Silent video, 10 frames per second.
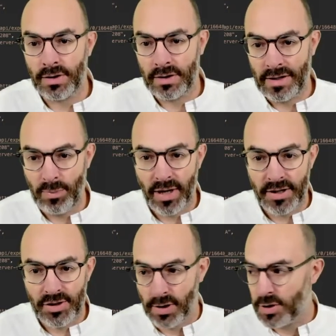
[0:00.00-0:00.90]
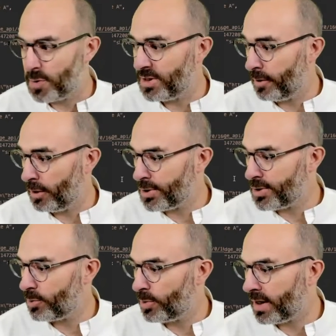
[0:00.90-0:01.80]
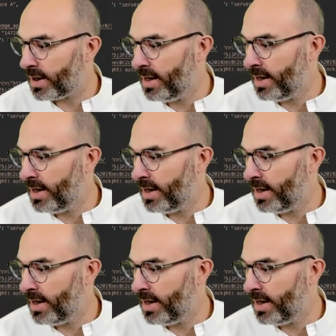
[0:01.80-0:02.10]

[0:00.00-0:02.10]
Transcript: that applies to the specific customer.